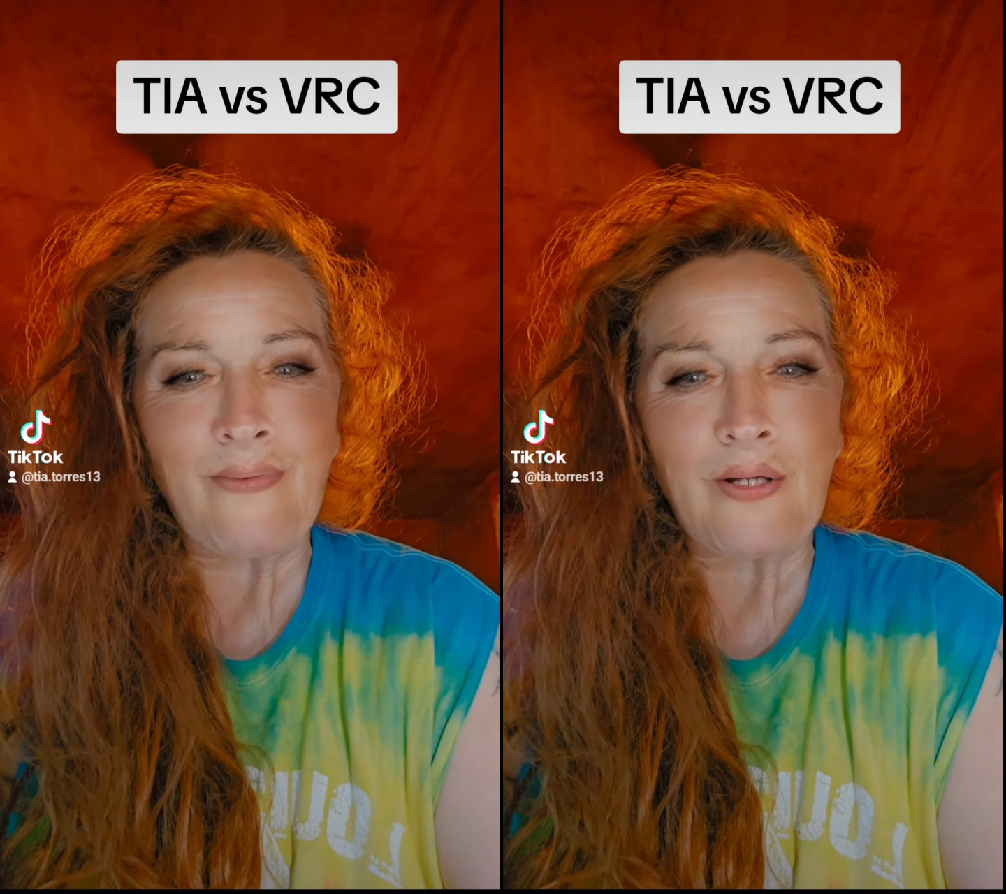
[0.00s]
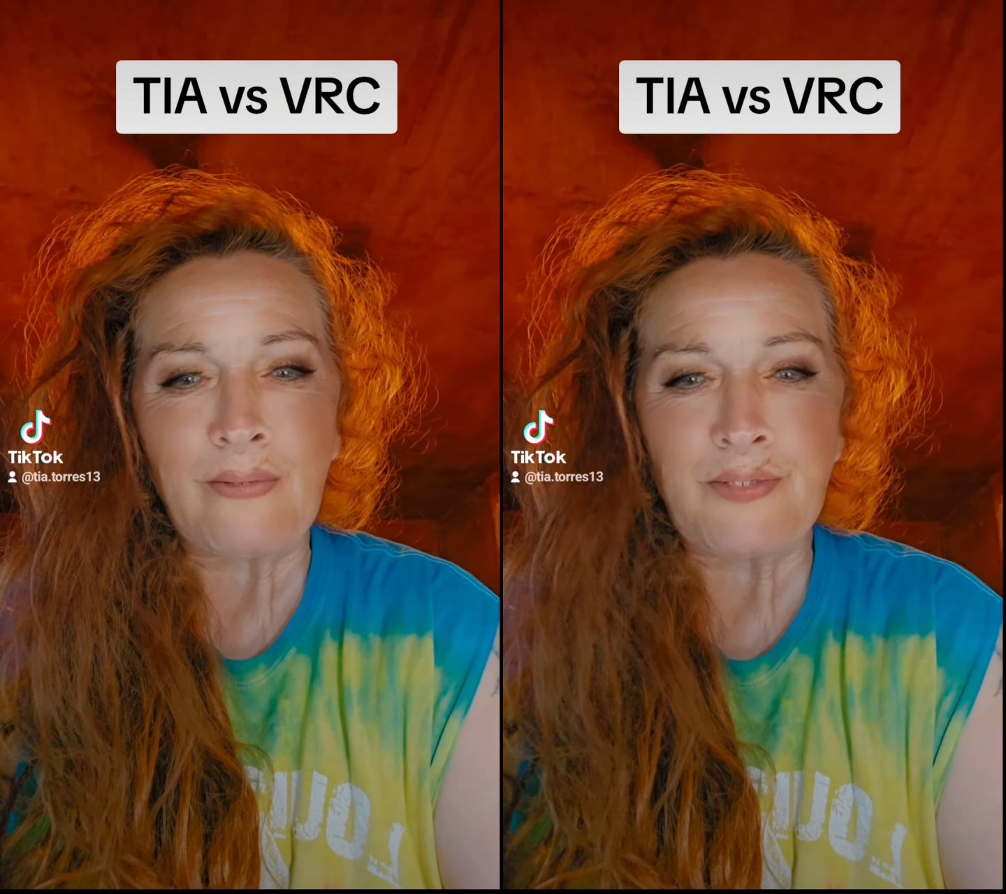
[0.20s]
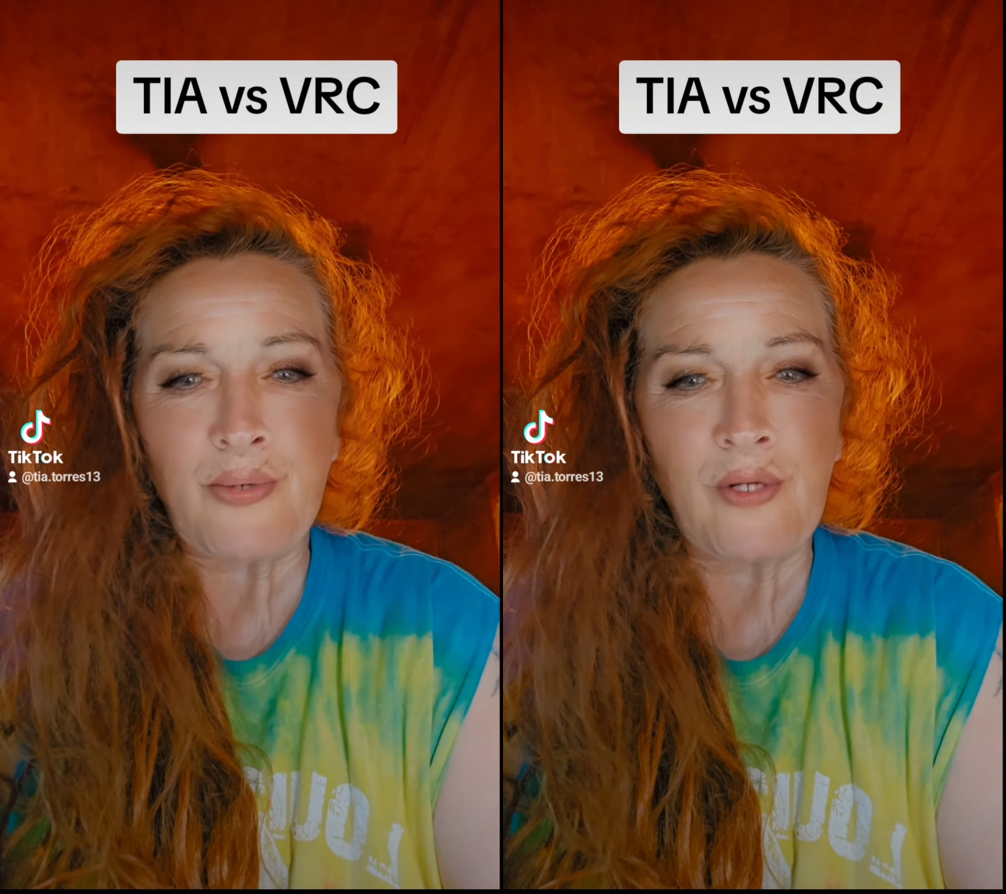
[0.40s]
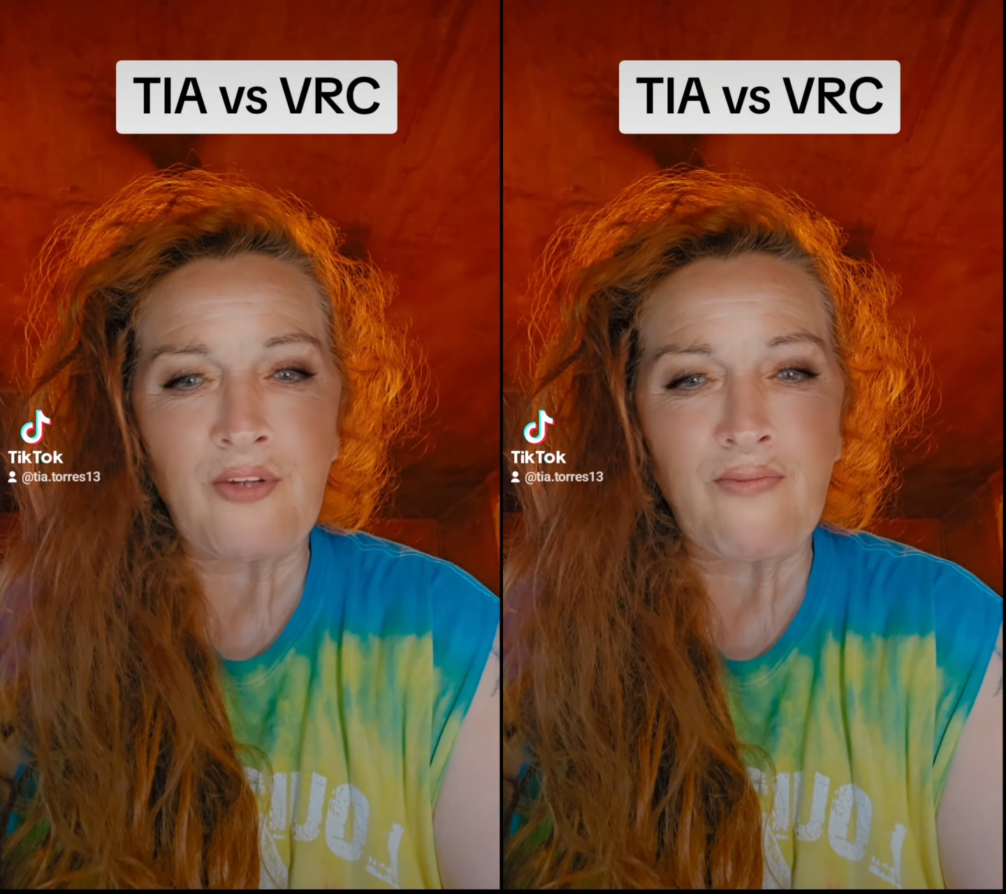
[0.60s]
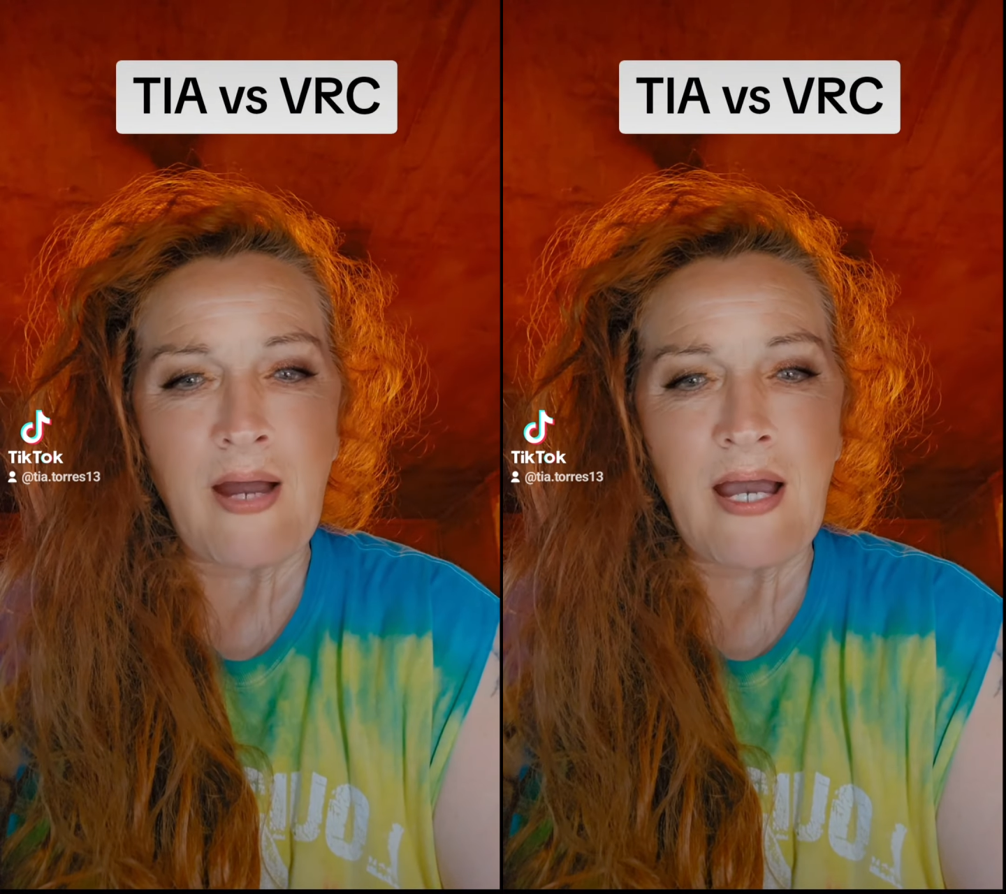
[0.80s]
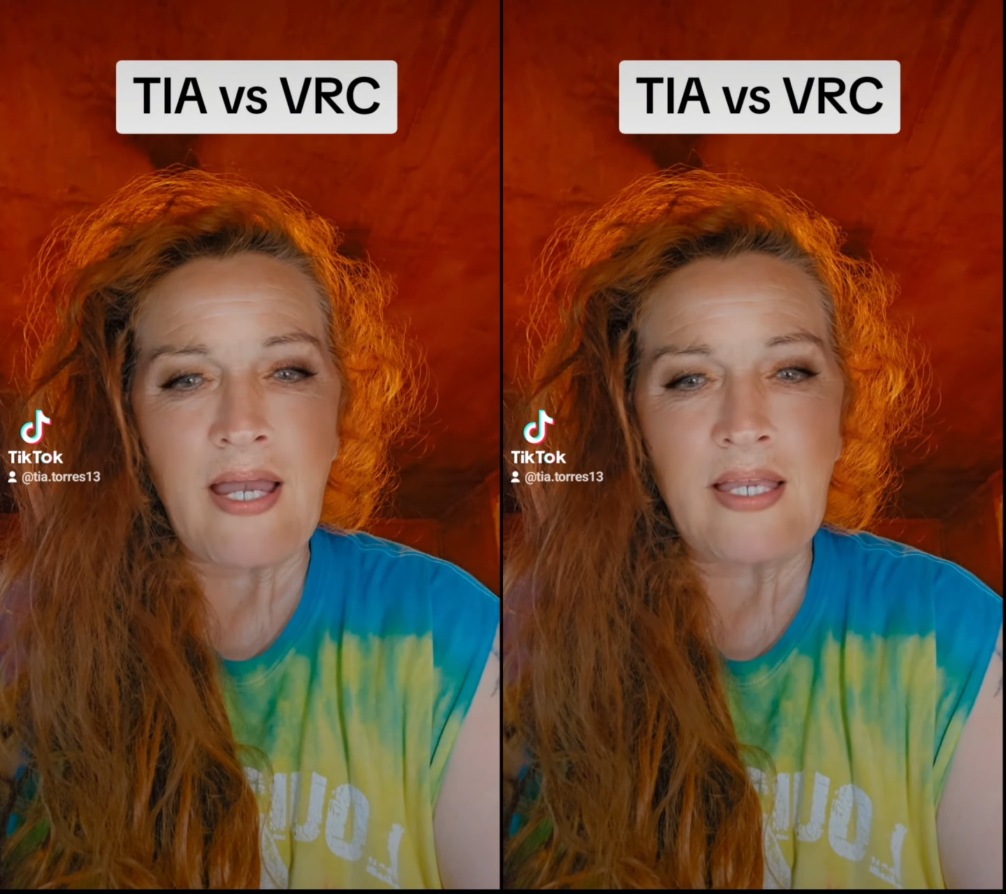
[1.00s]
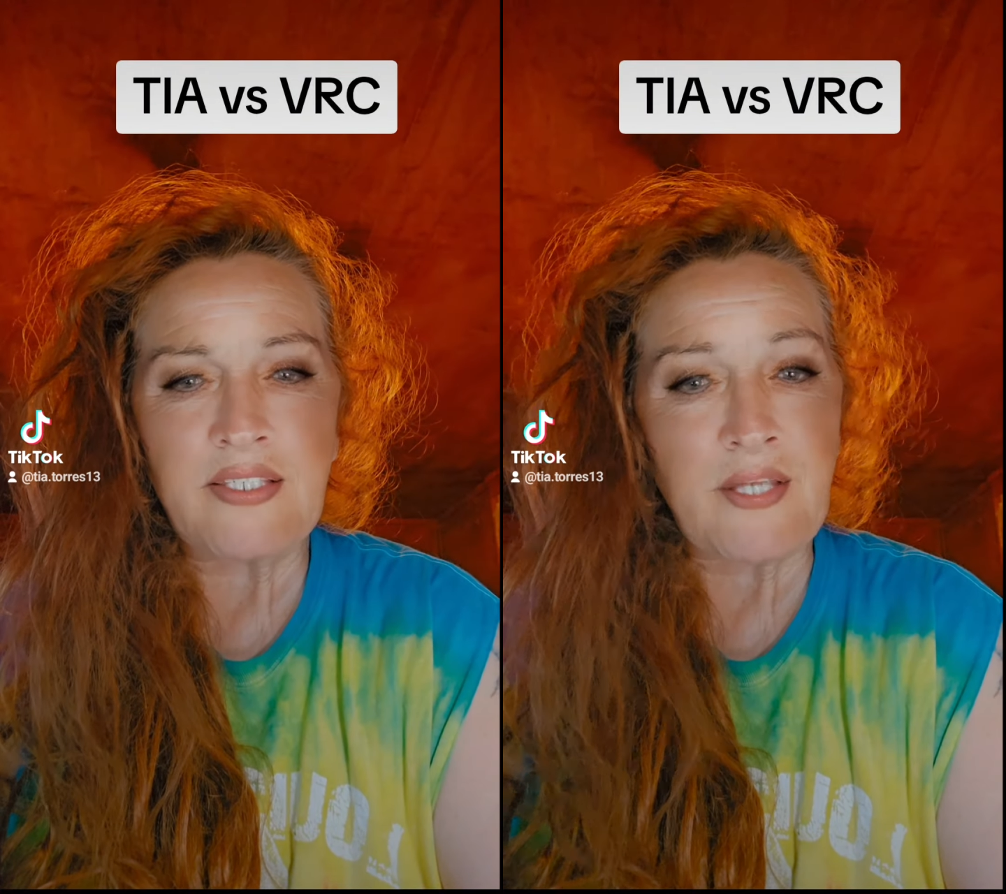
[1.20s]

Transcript: welcome to one of my